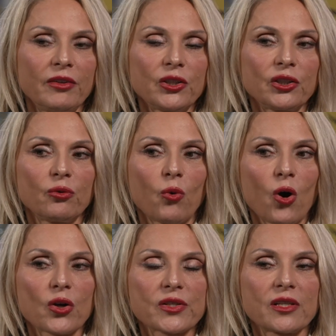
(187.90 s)
vision
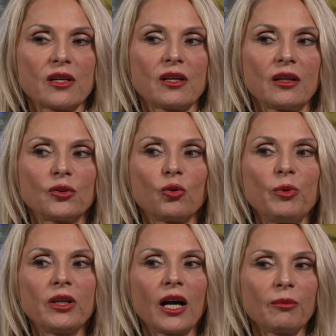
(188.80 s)
was to
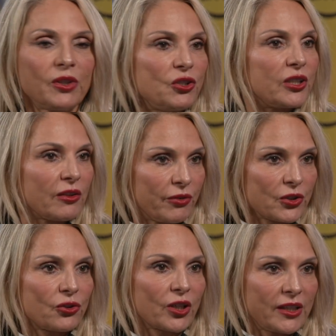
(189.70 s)
become
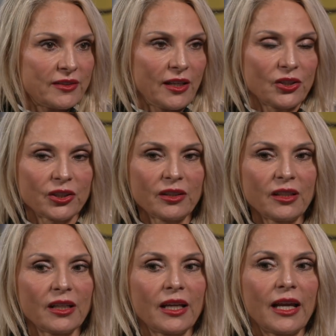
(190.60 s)
digital-first organization
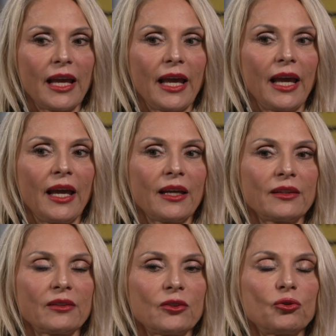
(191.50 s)

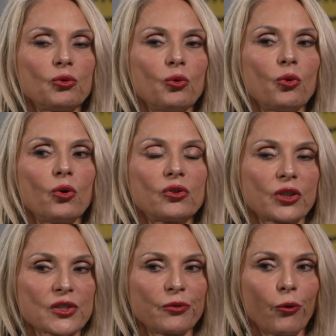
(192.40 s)
and to
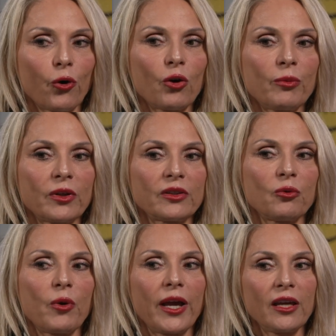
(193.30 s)
transform the
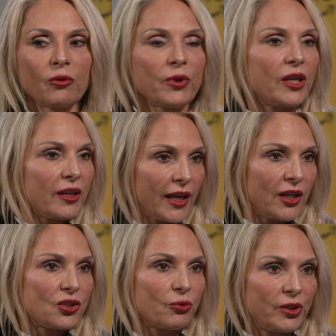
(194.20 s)
way we
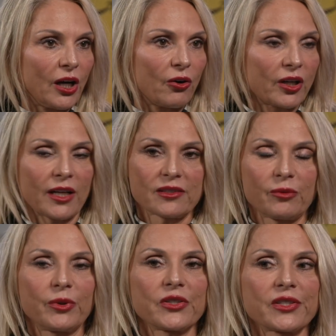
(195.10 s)
engage with our
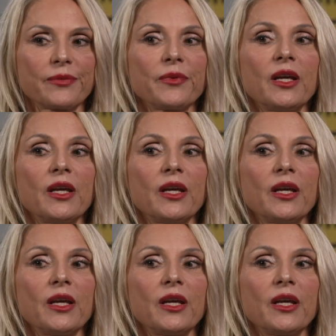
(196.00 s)
customers.